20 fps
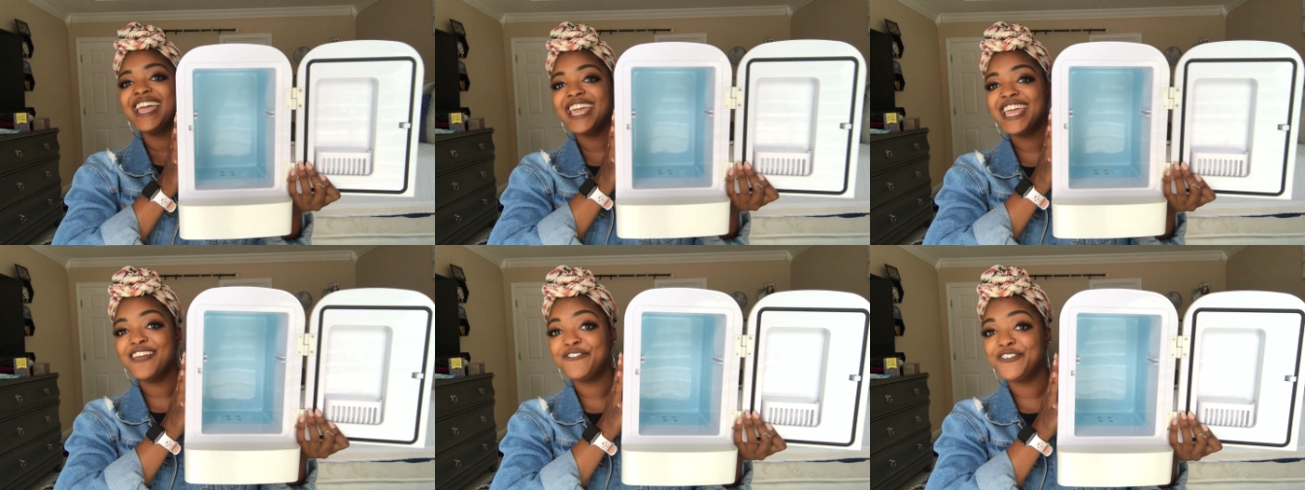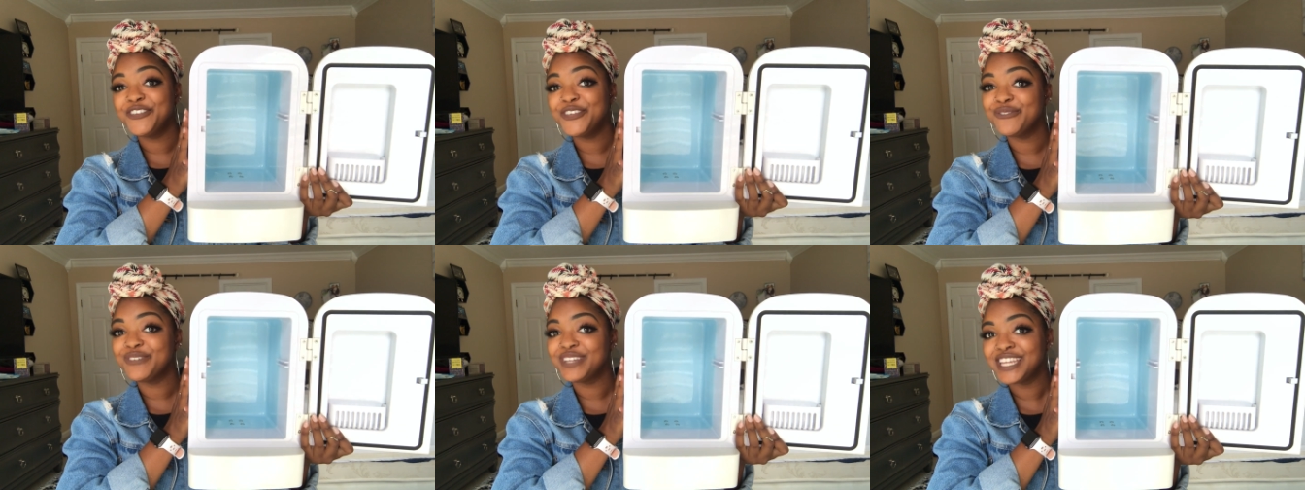
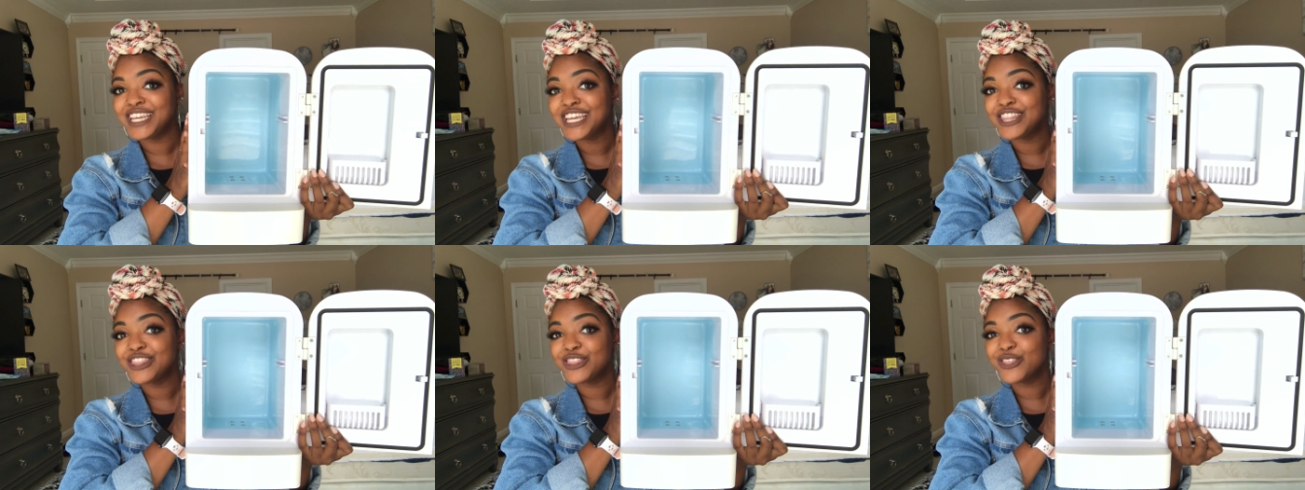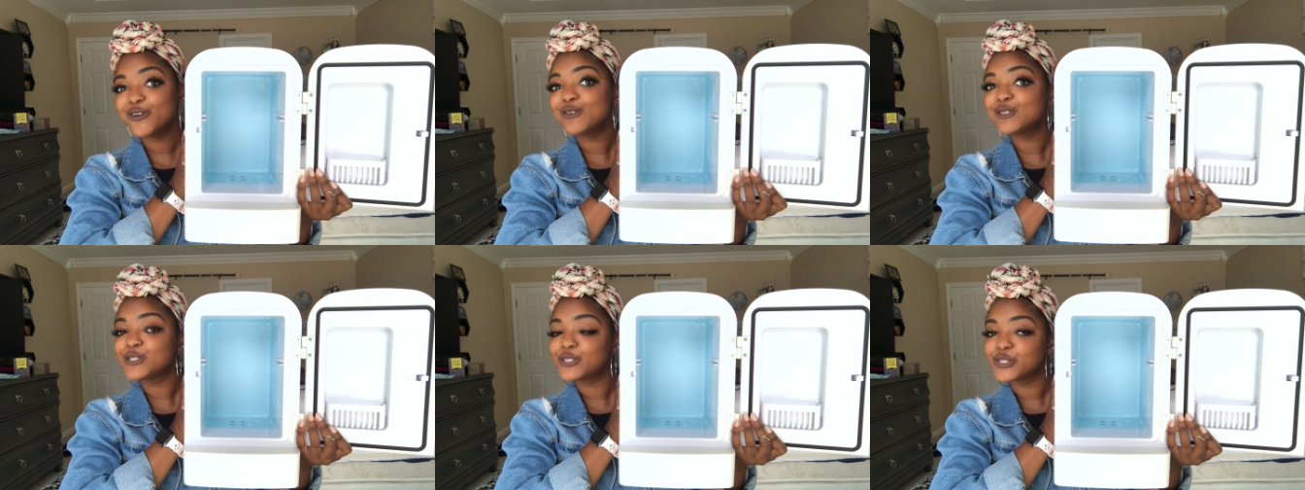If you need
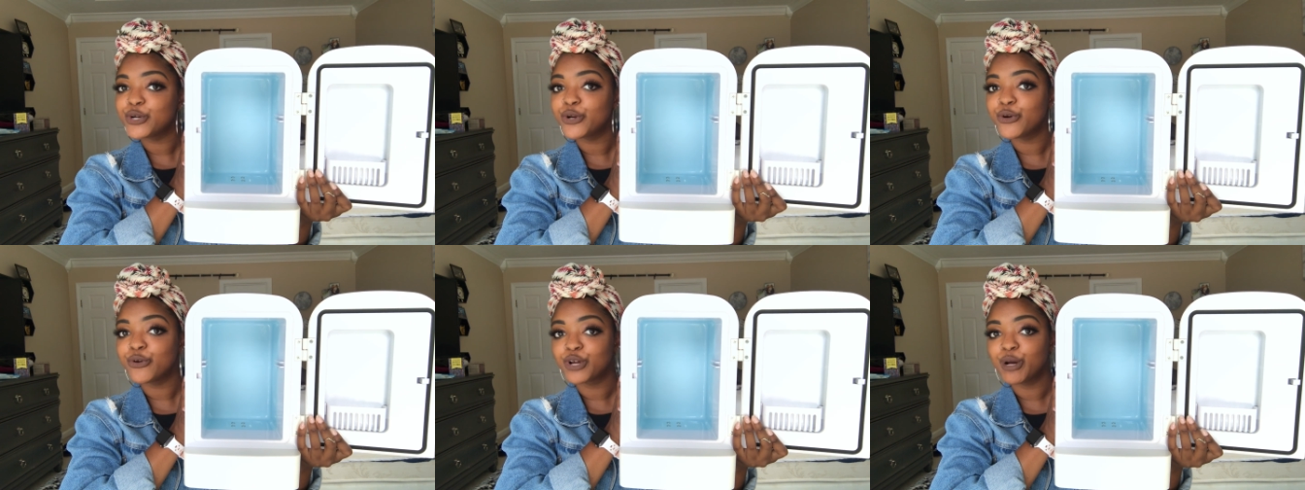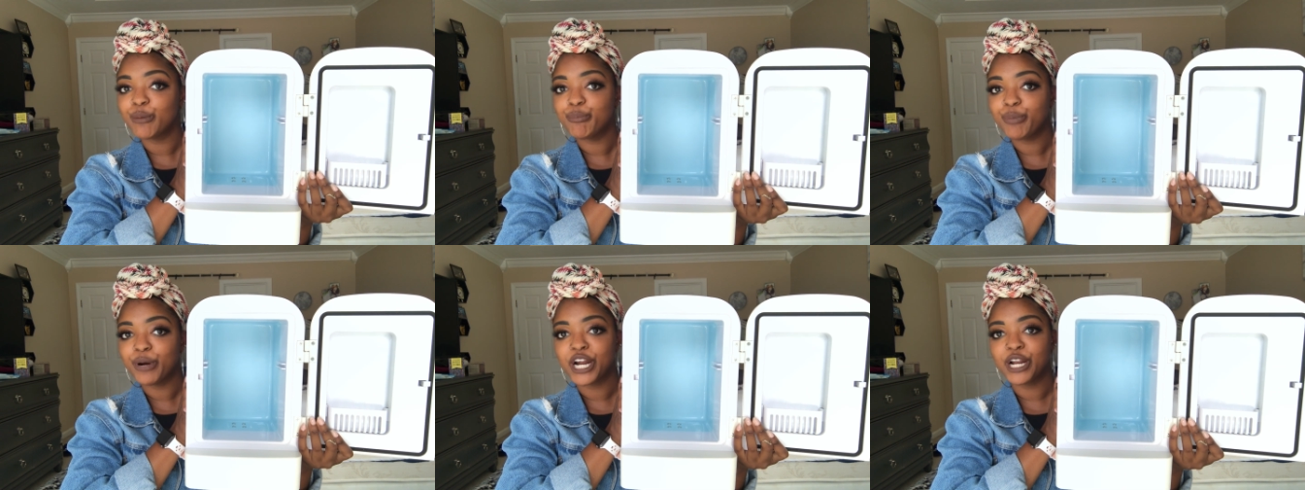those little
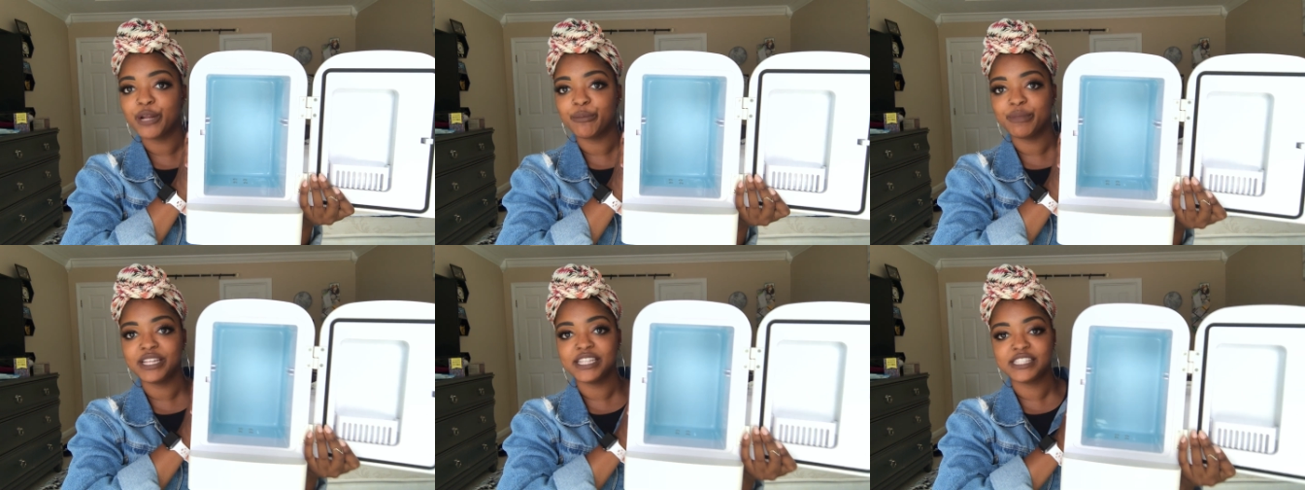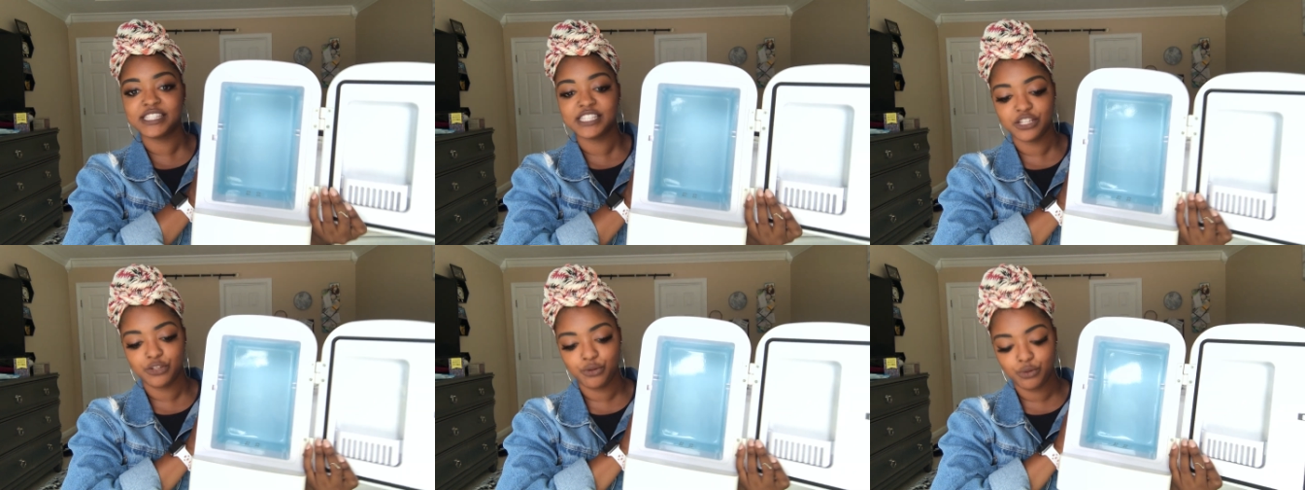
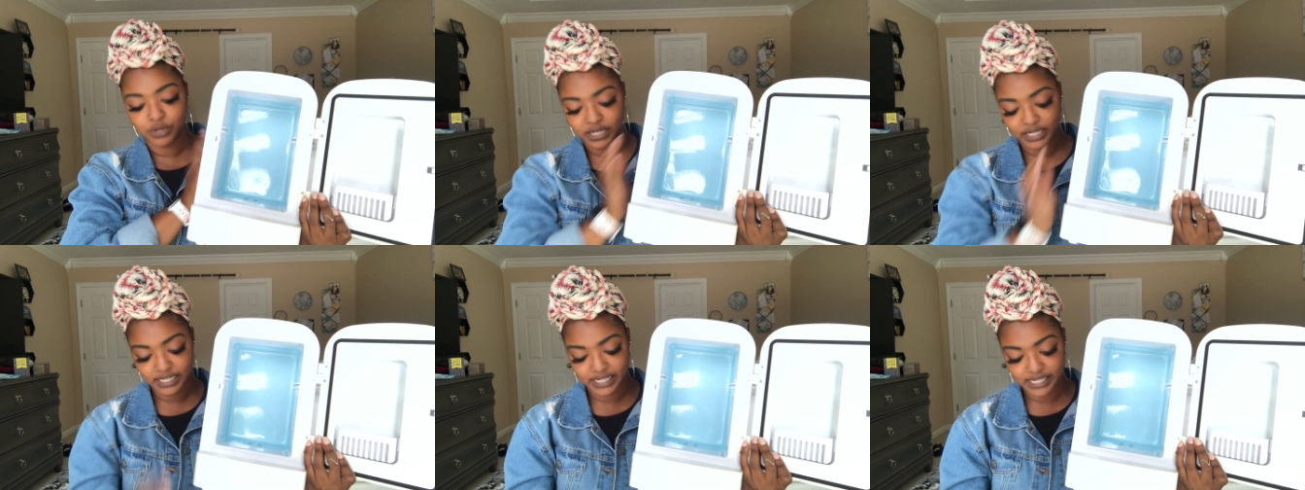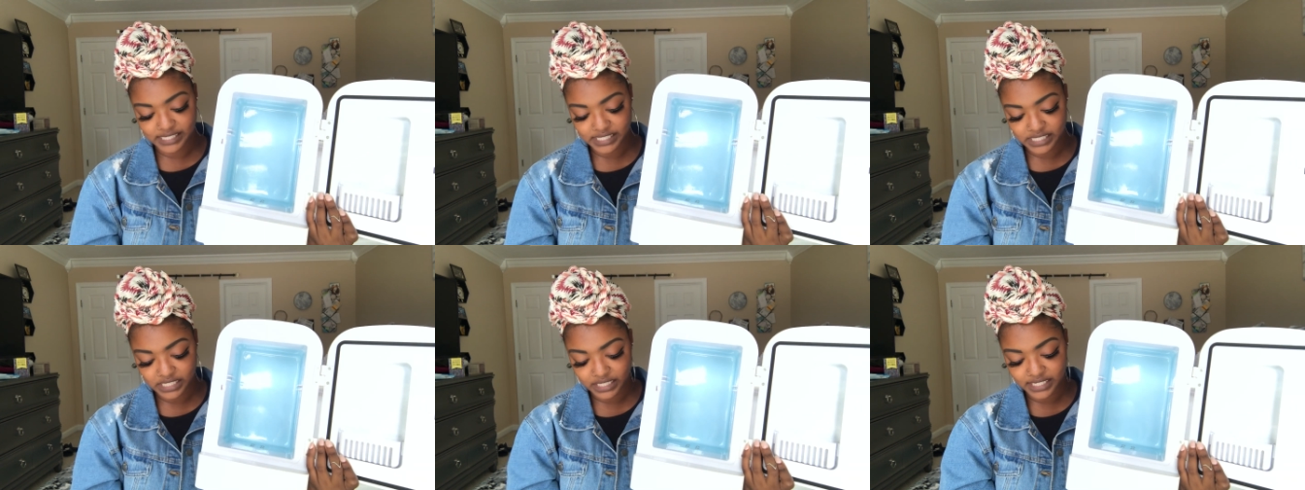compartments, then you can
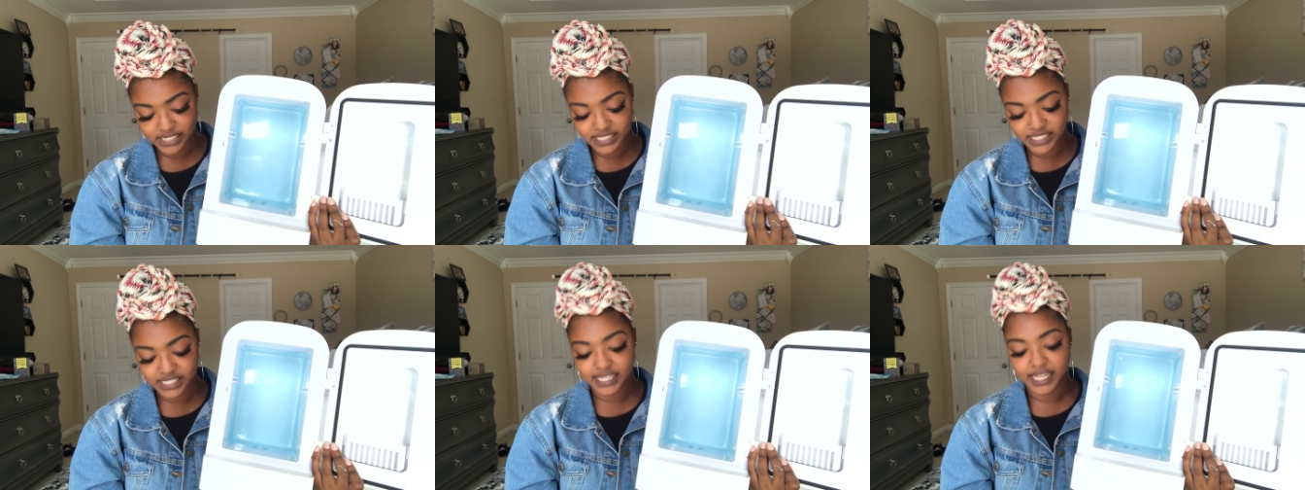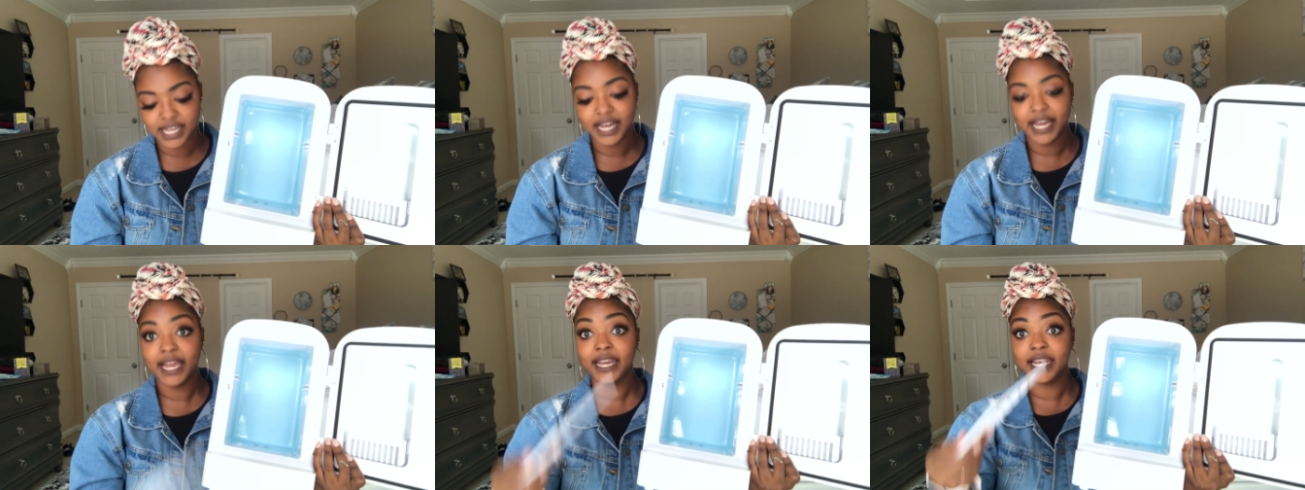easily
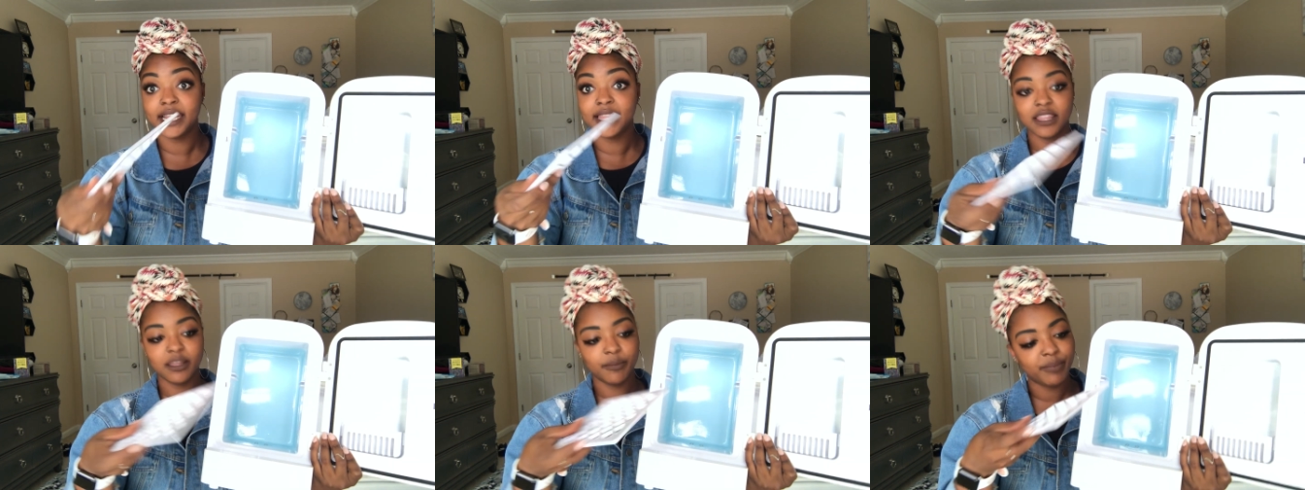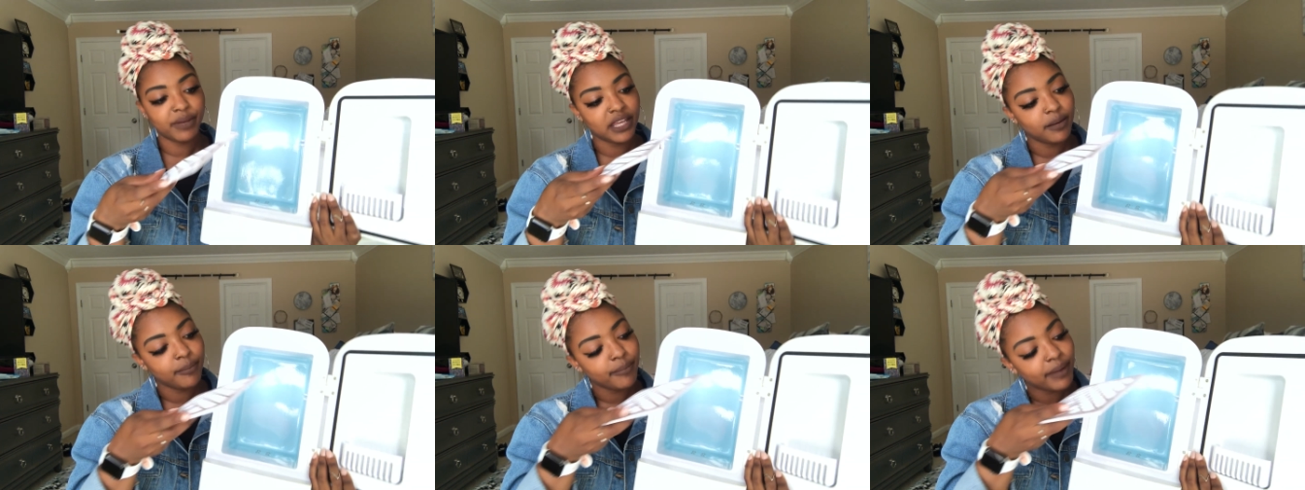slide the bin